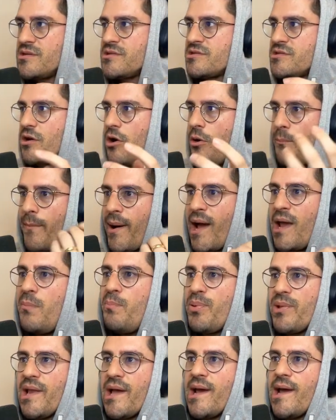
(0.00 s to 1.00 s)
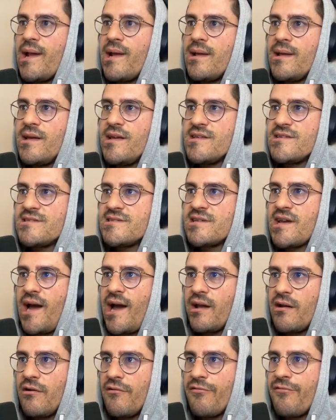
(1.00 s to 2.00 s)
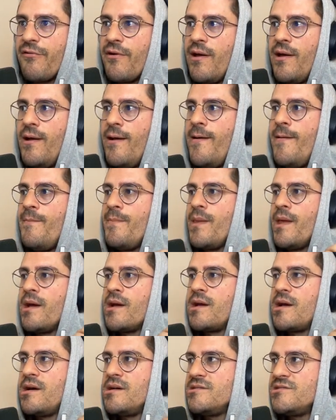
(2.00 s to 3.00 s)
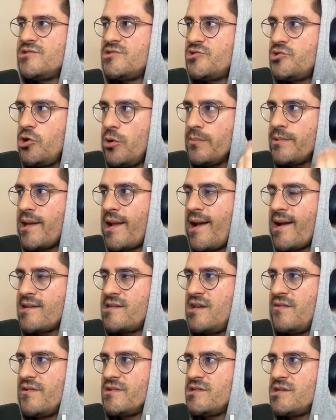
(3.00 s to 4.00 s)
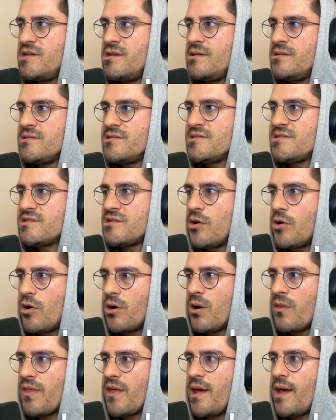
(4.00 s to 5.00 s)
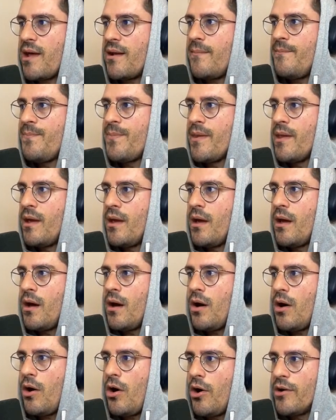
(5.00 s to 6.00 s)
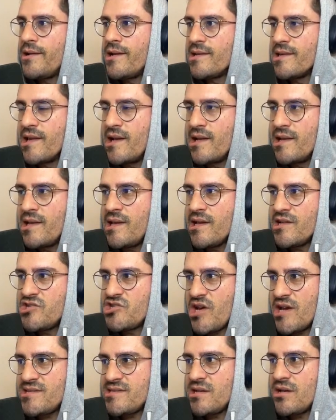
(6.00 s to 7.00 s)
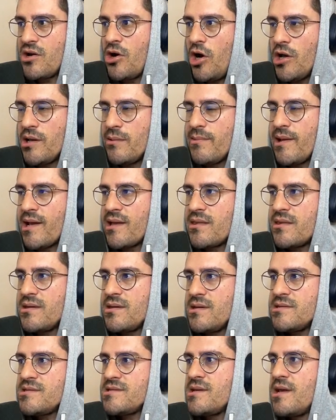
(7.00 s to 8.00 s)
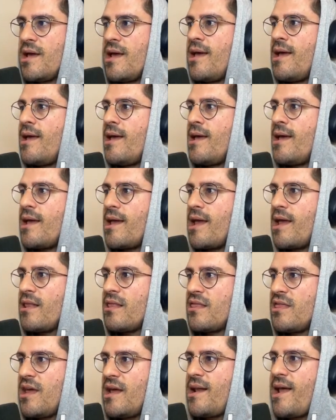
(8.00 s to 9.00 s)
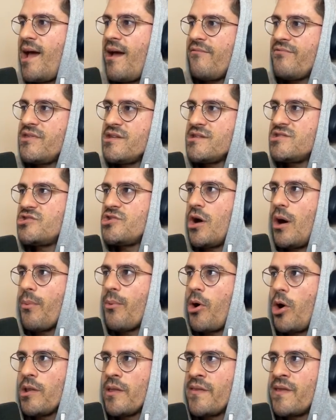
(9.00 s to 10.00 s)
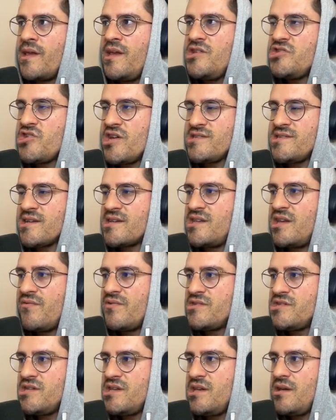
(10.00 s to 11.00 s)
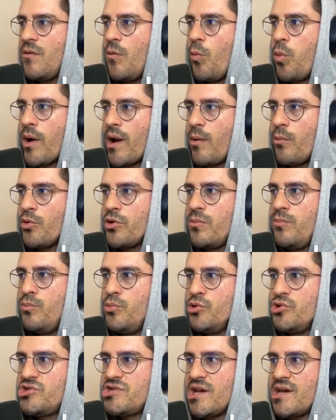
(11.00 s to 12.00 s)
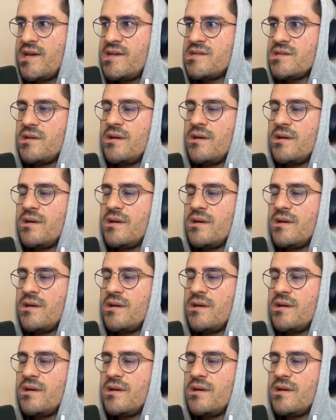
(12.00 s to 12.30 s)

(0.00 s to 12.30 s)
So my plan is kind of consume that activity, store that on the literally adjacent column like this, and then have this job called the ingest activity where I would mutate